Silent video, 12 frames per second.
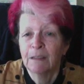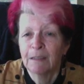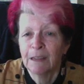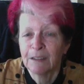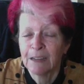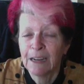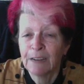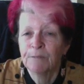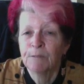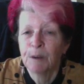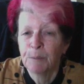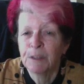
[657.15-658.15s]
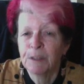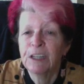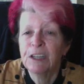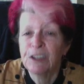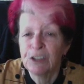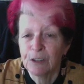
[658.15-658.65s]
there's enough
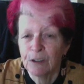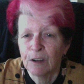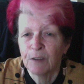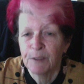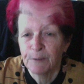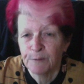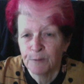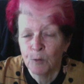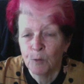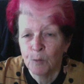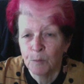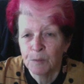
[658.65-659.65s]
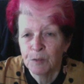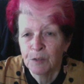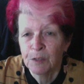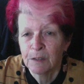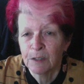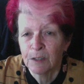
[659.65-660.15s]
repetition of the forms
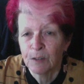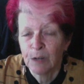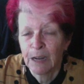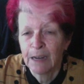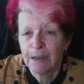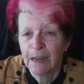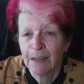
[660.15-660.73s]
to create it.